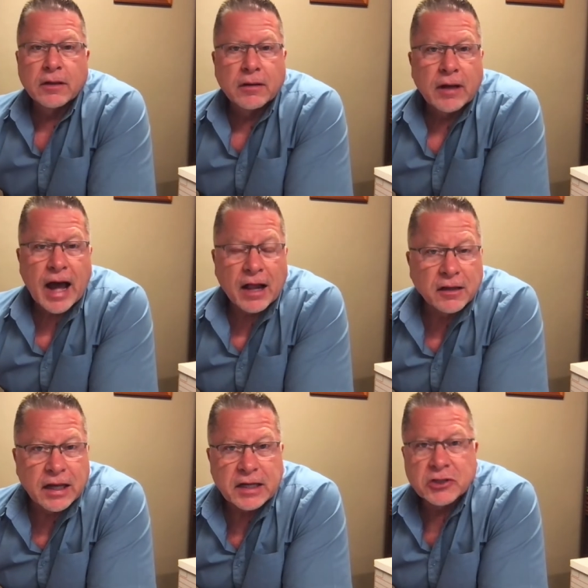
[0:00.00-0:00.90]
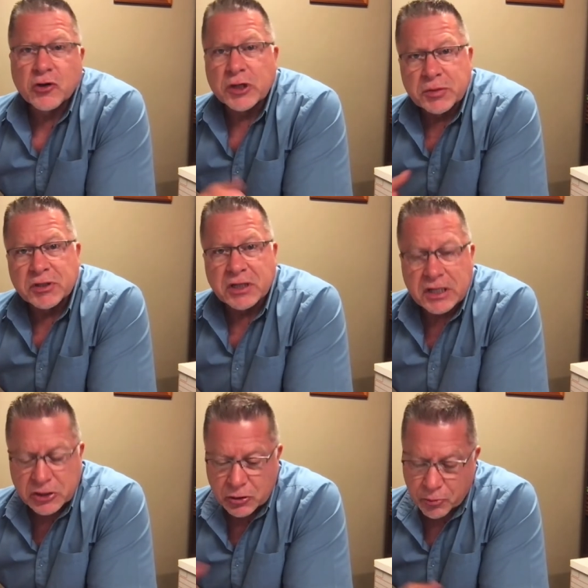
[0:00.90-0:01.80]
holidays, Christmas and
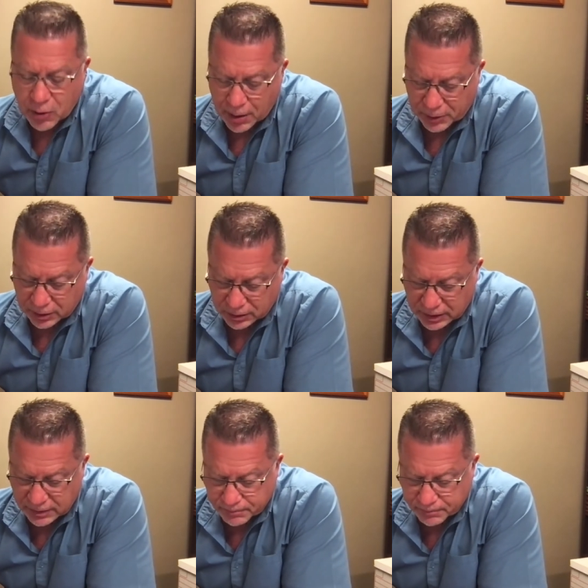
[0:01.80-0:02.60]
Easter prominently,